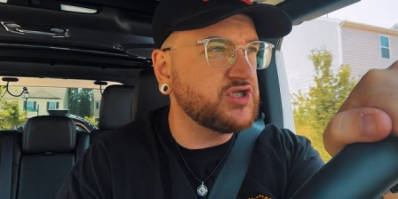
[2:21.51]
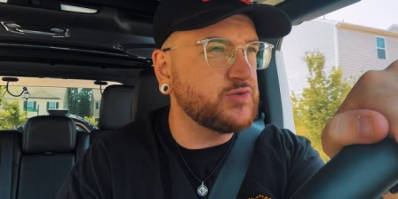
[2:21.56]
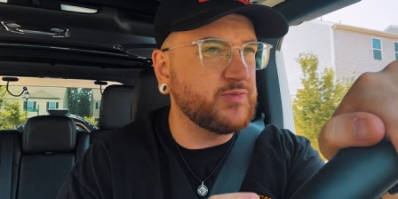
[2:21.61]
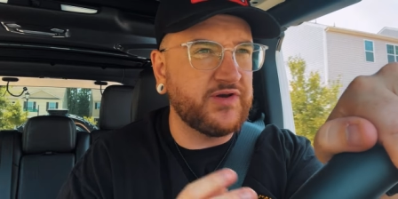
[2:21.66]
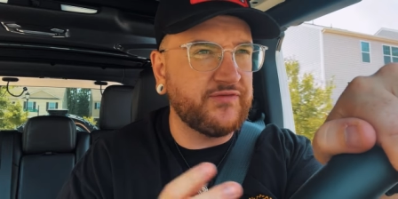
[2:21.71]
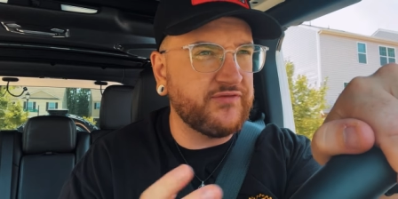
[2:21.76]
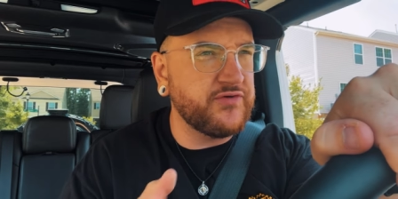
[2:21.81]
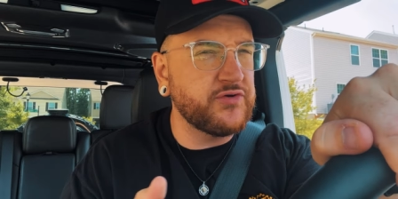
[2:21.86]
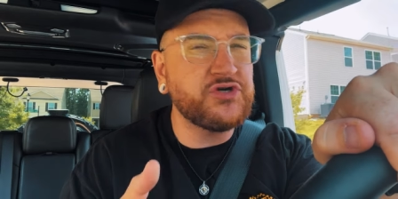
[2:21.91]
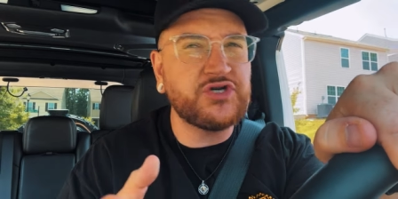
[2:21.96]
but
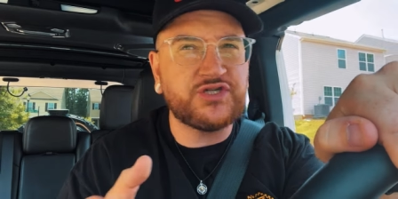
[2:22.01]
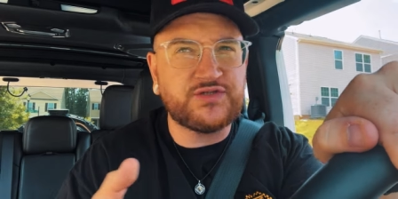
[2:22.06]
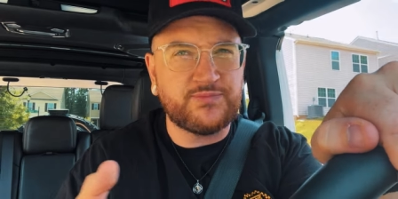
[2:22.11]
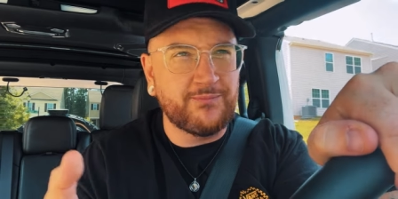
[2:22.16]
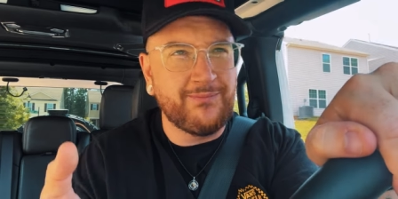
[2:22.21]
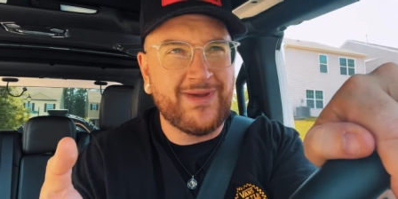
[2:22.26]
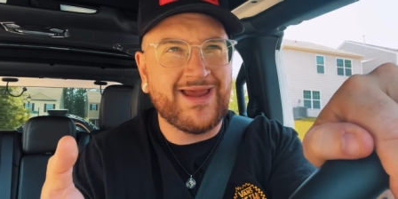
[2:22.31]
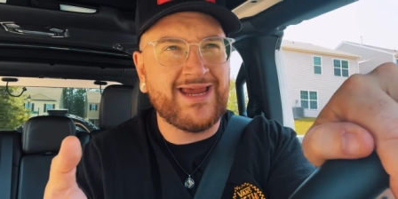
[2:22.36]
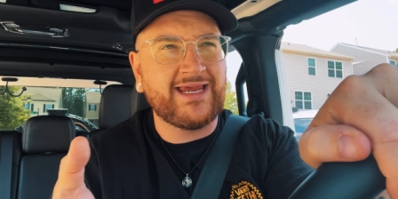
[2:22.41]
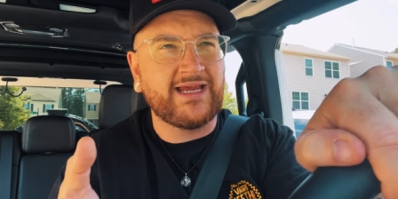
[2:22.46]
if you're just
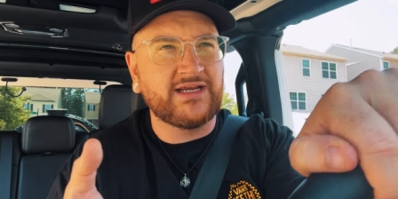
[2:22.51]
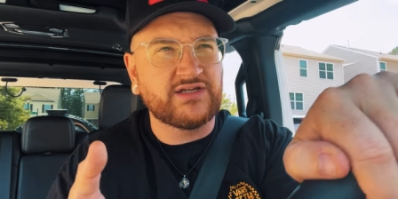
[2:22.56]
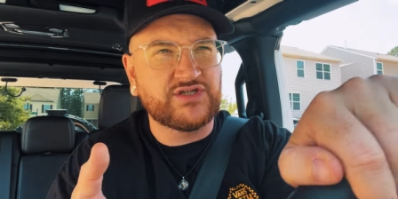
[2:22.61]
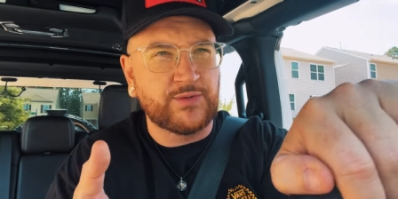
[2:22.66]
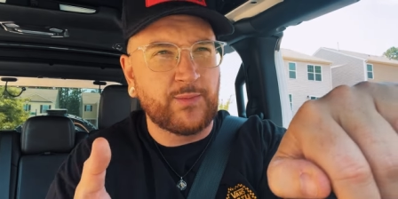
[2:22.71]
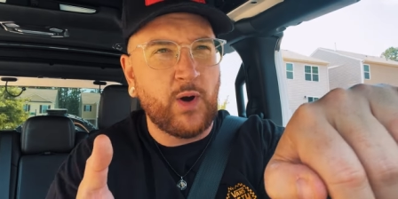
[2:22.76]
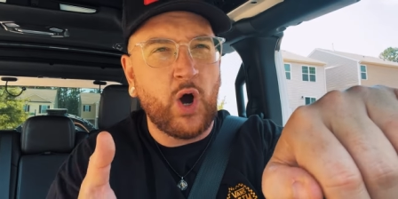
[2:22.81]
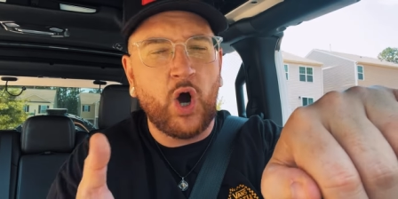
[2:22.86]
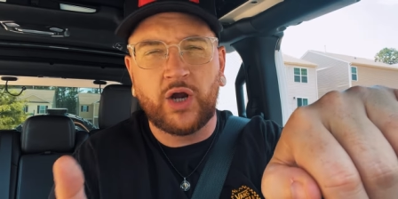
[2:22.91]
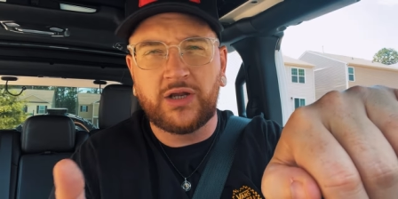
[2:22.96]
making some
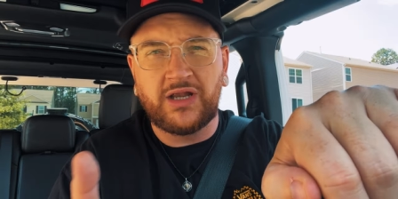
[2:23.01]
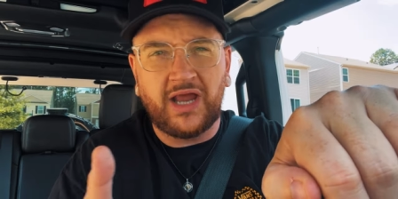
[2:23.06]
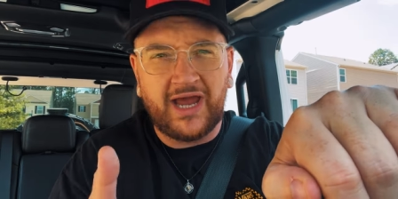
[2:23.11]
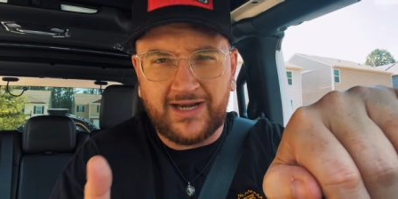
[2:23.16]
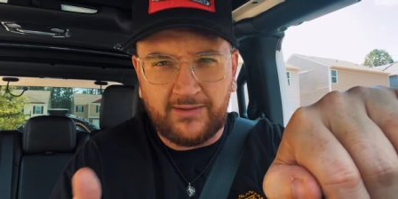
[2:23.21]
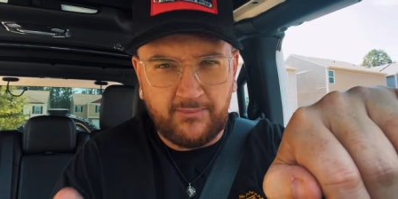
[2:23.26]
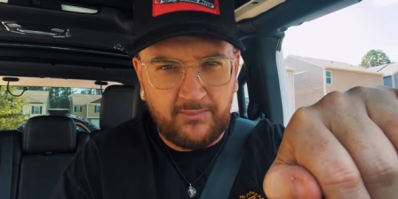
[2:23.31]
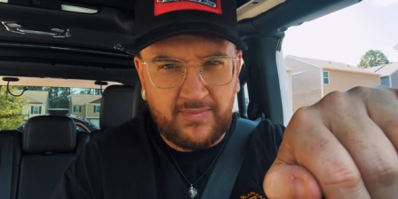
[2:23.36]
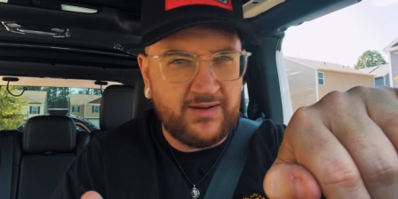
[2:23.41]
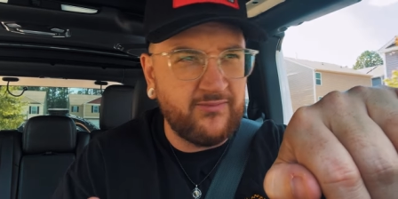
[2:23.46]

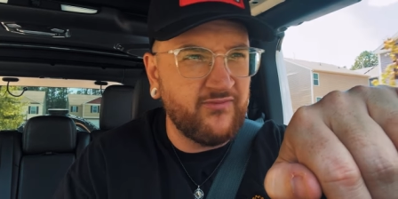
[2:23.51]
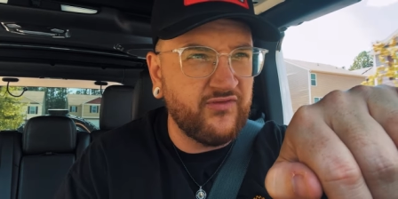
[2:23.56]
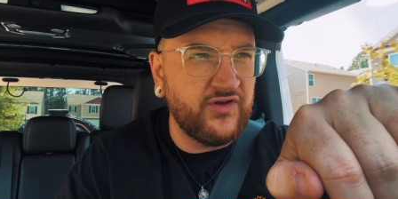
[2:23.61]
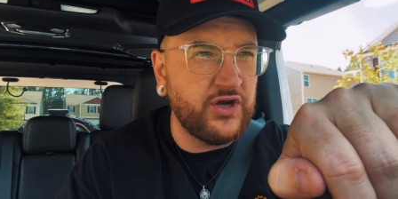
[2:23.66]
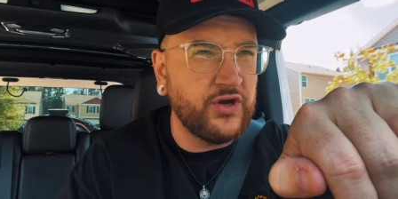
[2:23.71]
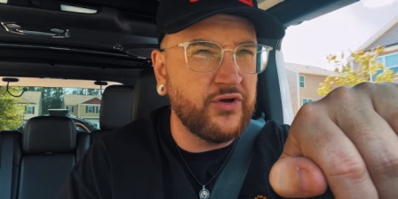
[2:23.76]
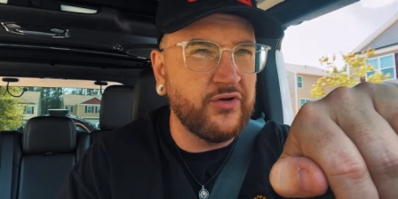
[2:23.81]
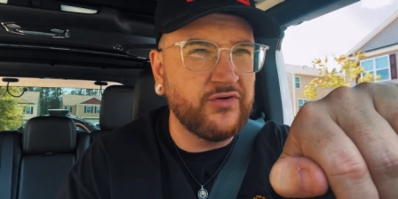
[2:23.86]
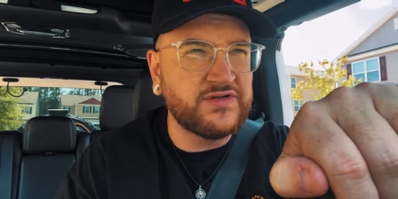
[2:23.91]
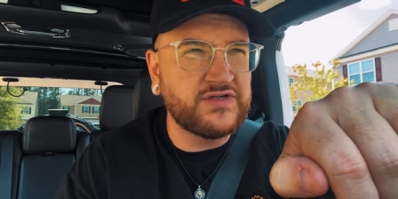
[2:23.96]
online meme
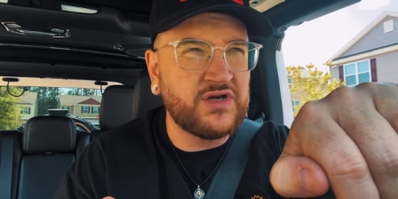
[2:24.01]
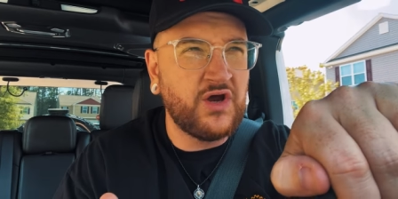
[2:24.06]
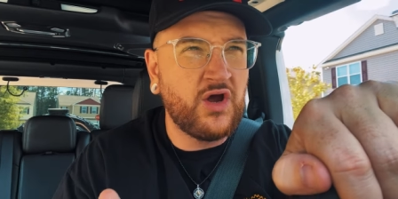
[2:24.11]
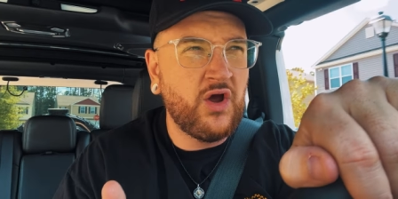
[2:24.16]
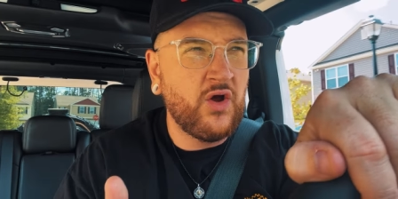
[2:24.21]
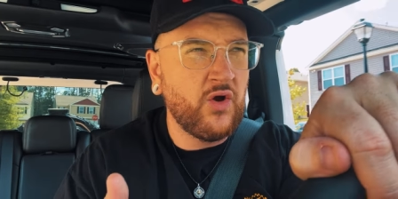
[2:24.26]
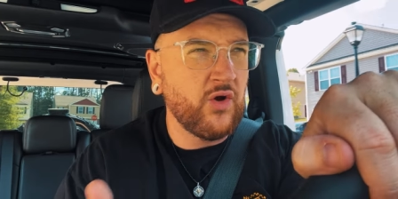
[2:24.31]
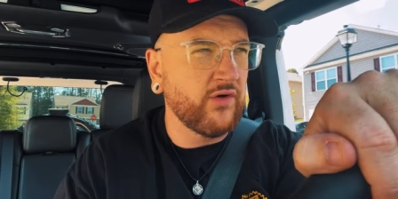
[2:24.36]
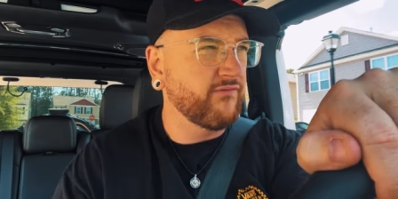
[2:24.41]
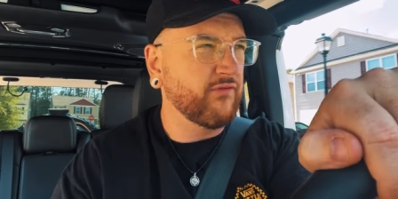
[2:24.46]
videos
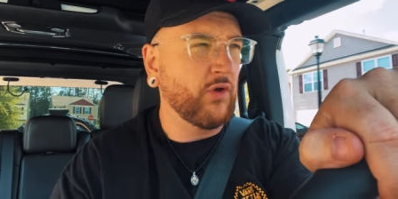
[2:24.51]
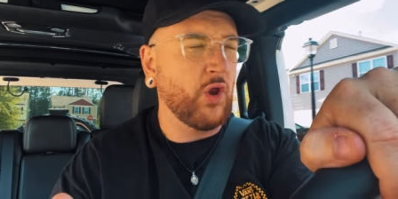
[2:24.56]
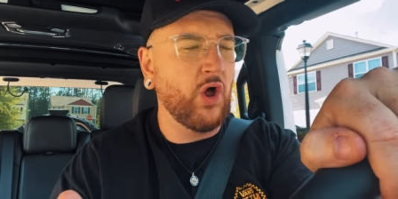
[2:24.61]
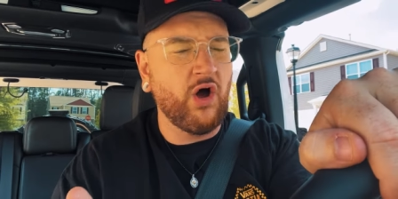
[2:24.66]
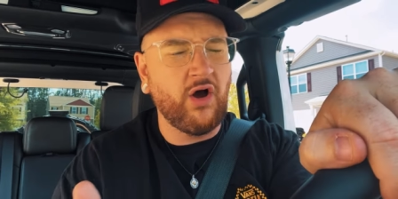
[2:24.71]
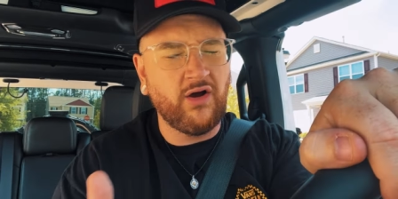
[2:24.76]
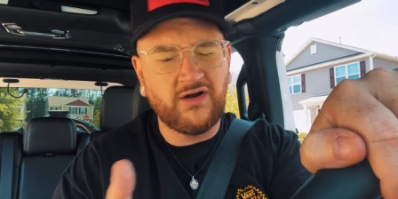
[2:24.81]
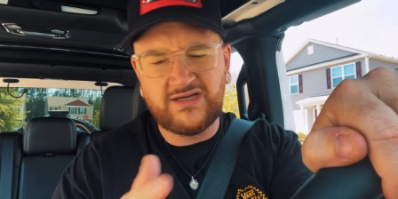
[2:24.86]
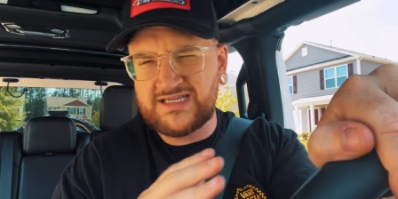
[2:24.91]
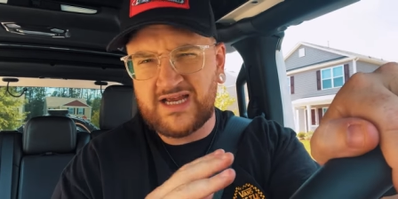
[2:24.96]
or
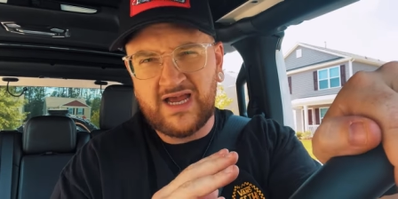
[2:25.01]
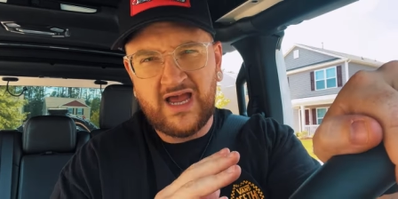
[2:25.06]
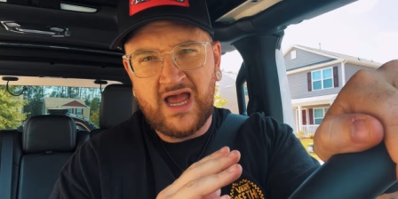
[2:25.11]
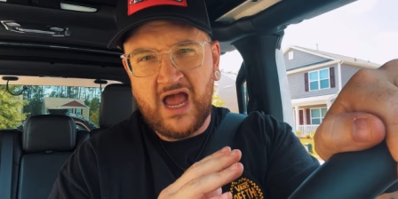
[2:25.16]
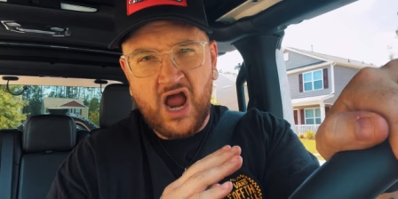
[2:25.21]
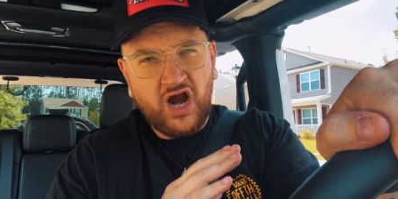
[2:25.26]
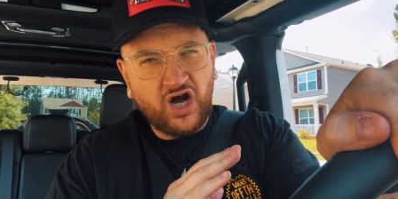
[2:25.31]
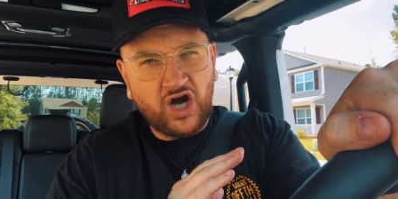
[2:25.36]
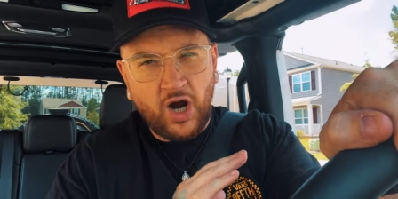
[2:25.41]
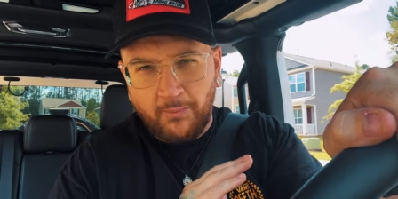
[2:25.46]
vlogs,
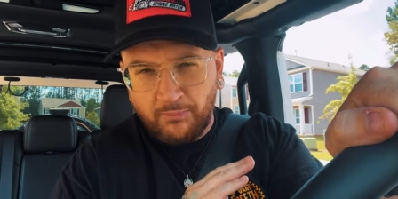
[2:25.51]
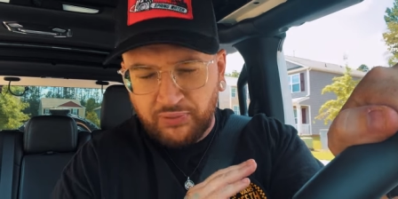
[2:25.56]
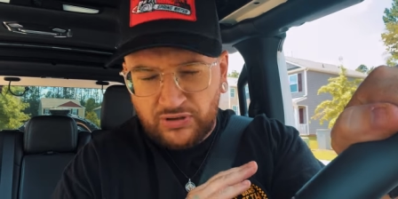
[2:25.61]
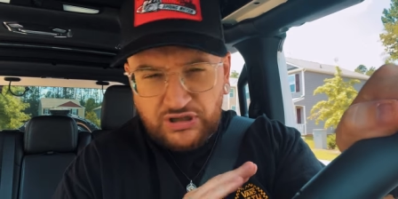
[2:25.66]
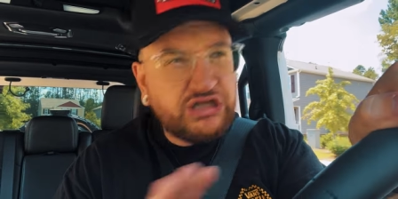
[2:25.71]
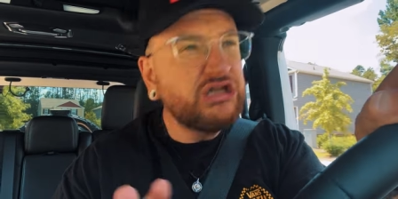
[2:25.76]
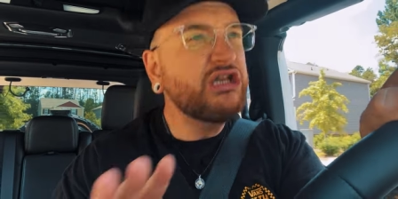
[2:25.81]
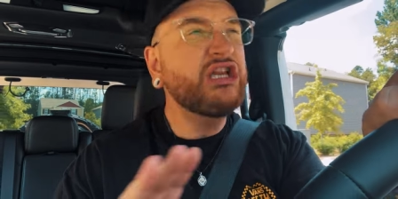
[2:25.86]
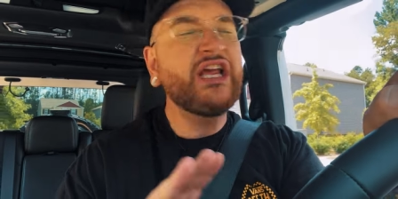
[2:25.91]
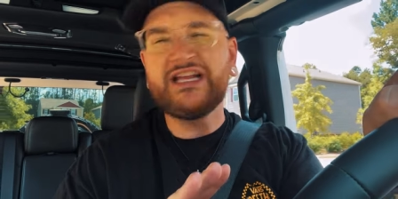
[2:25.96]

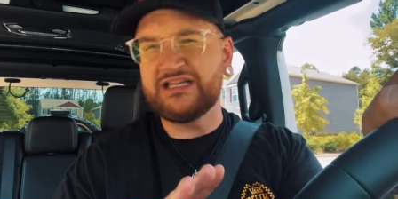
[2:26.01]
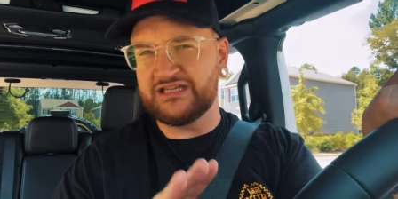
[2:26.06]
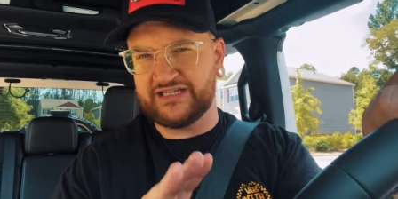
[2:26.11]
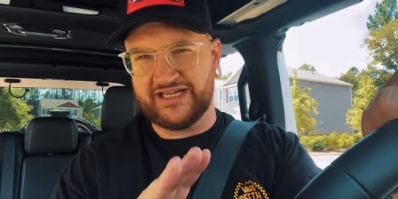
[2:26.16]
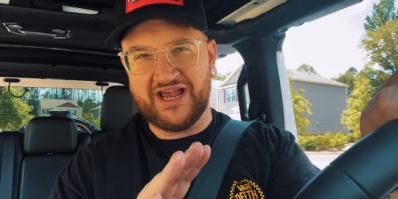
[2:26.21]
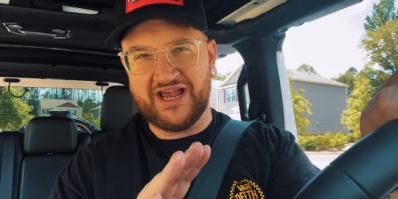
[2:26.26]
completely